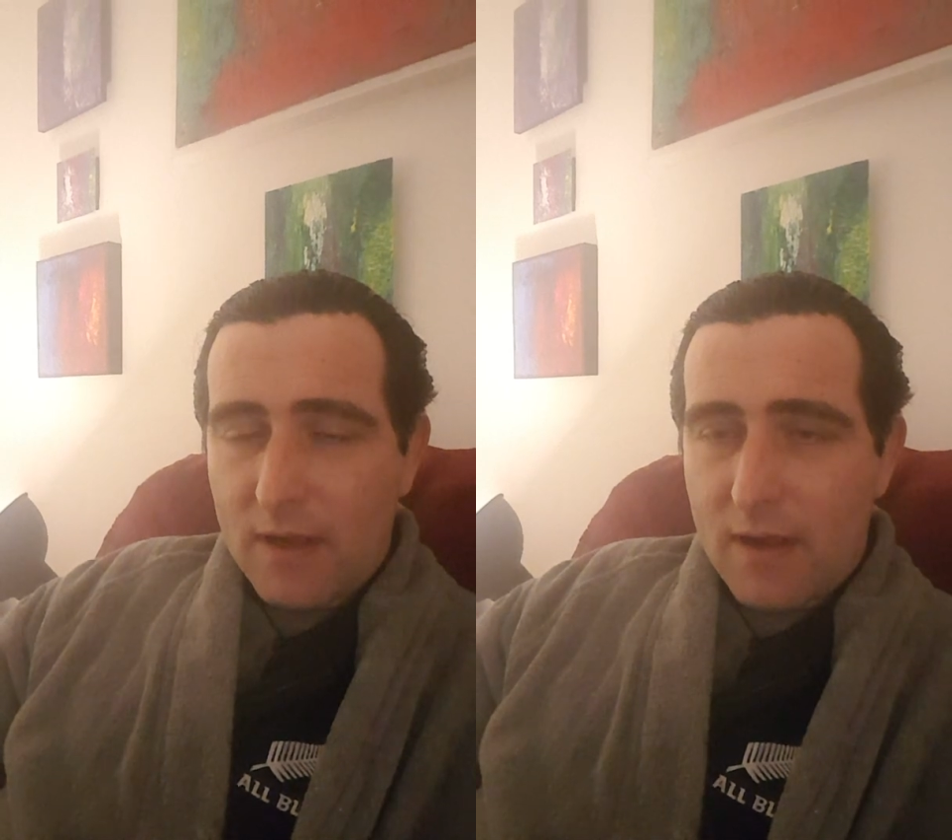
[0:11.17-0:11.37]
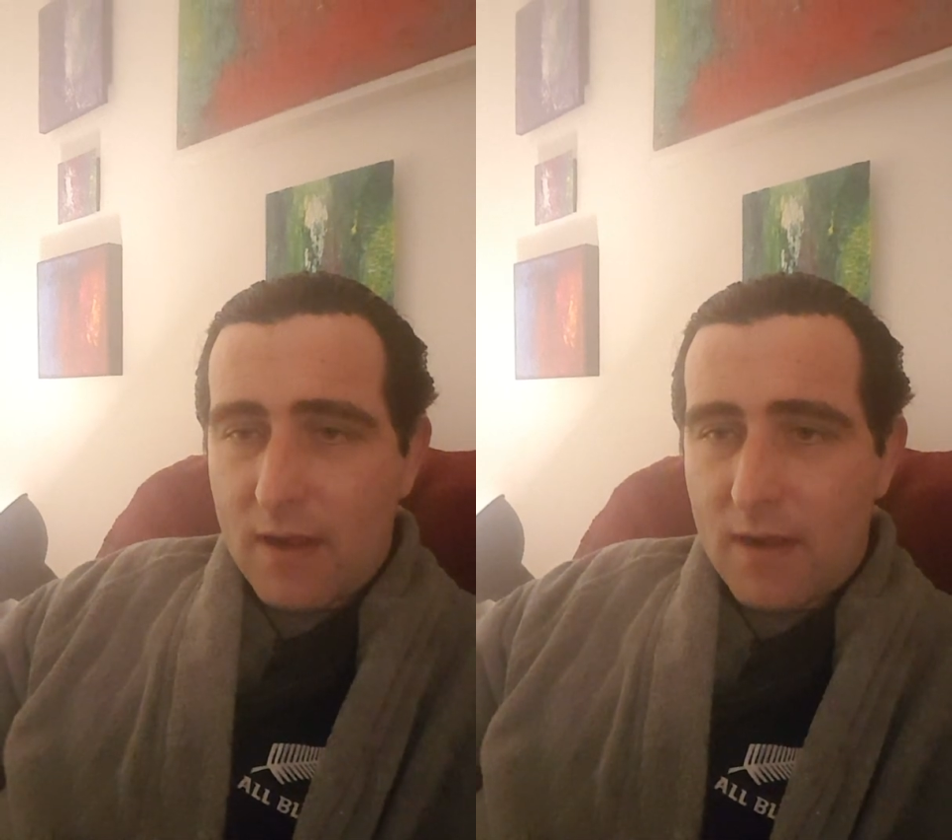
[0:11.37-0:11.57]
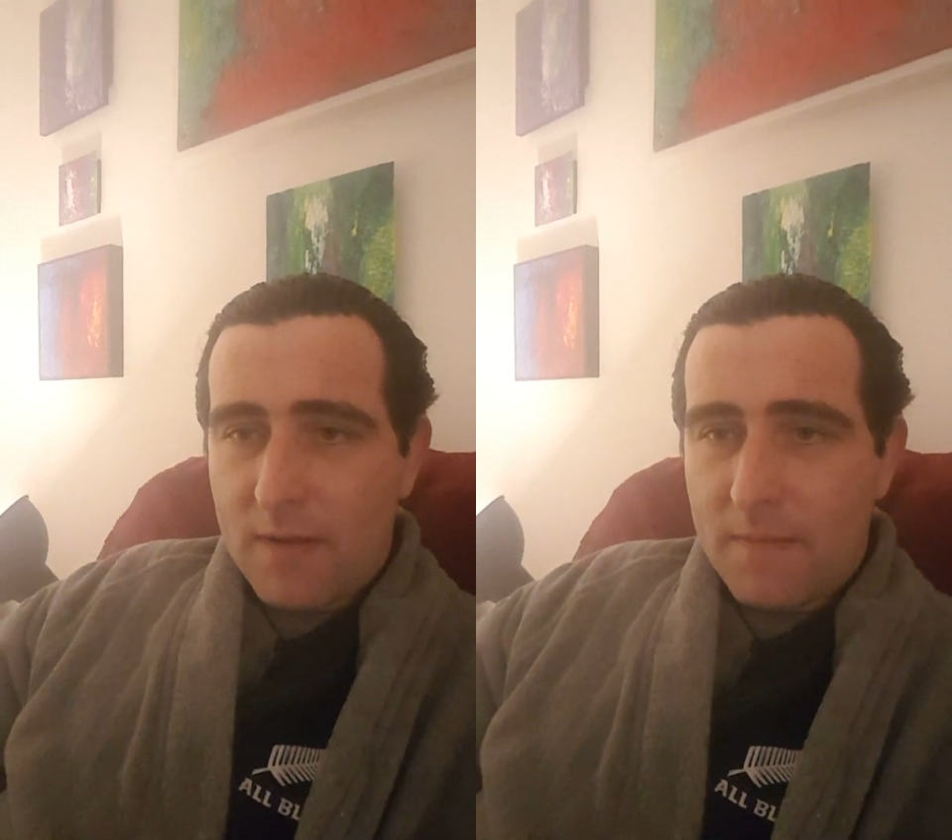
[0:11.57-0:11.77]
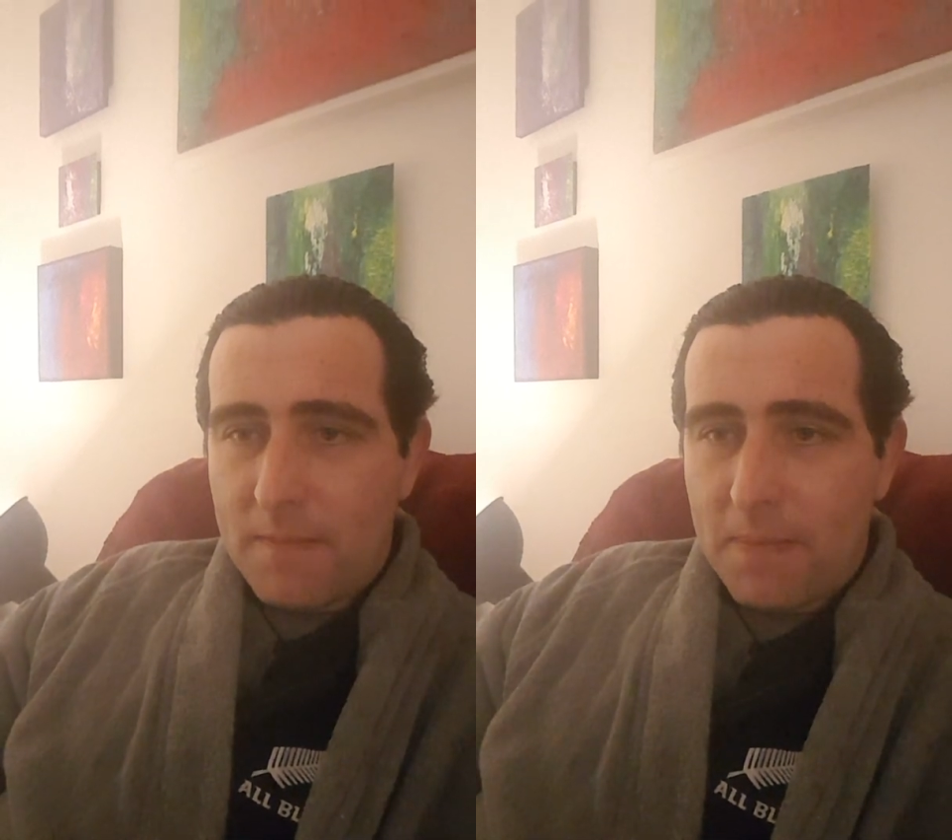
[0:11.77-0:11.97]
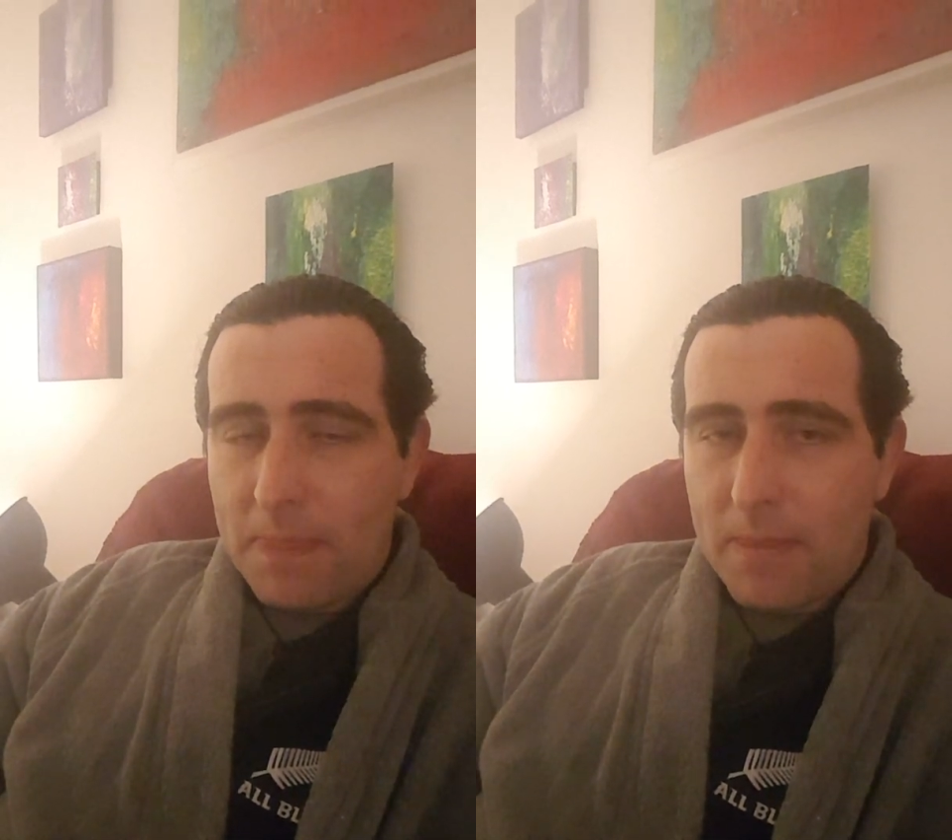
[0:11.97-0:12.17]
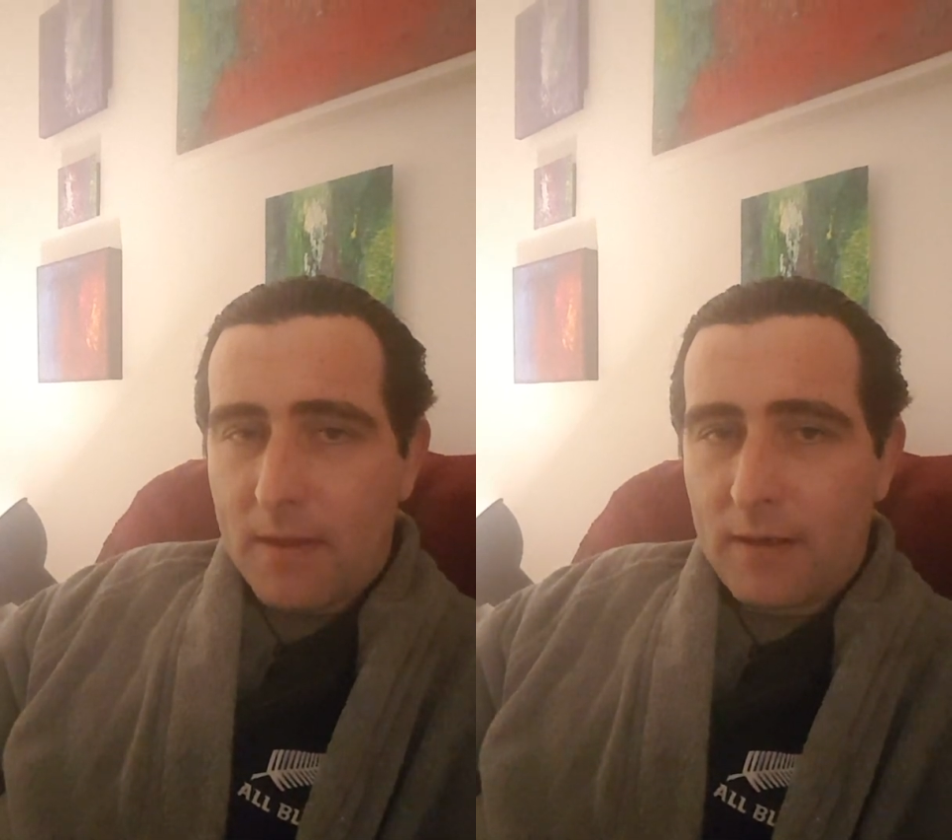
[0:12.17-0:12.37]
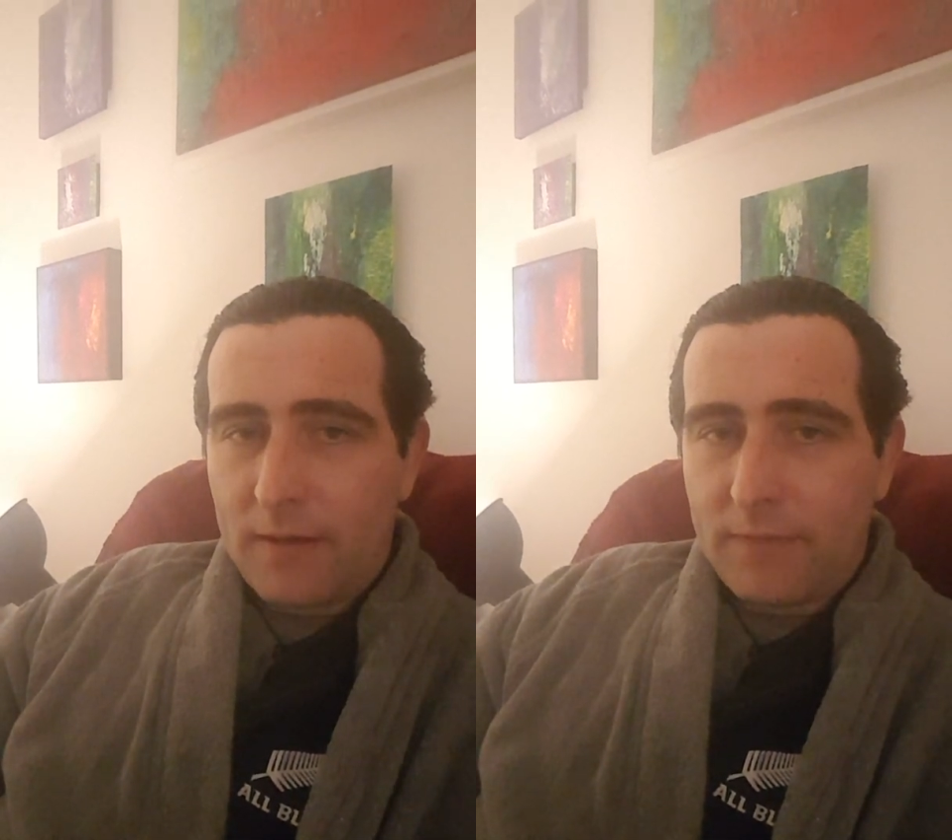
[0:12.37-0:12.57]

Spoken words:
I did a